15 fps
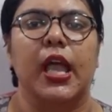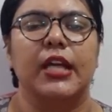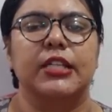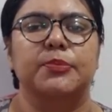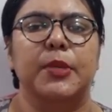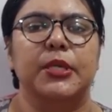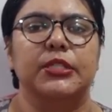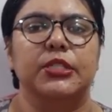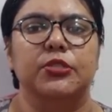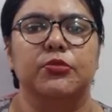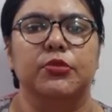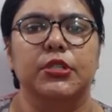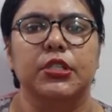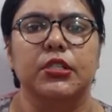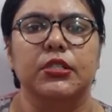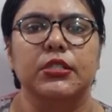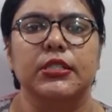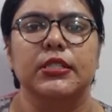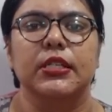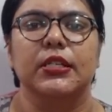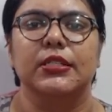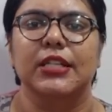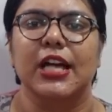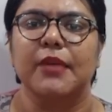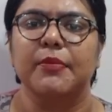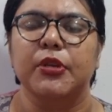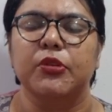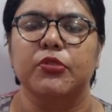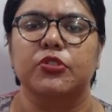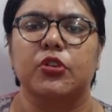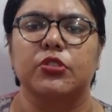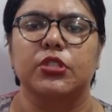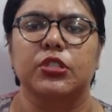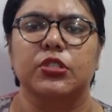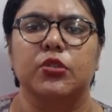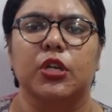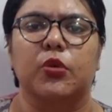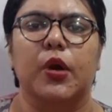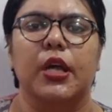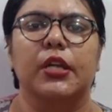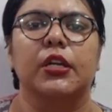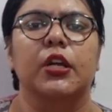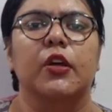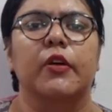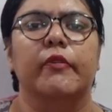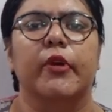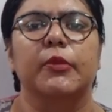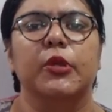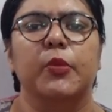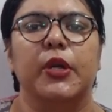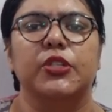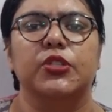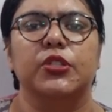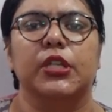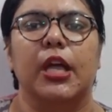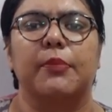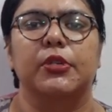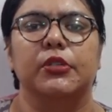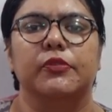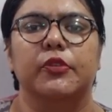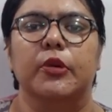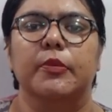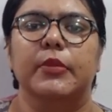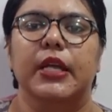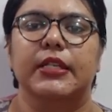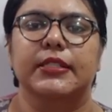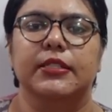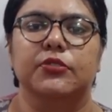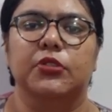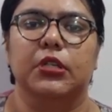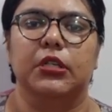expected returns, time and resources required from the venture capital firm, etc.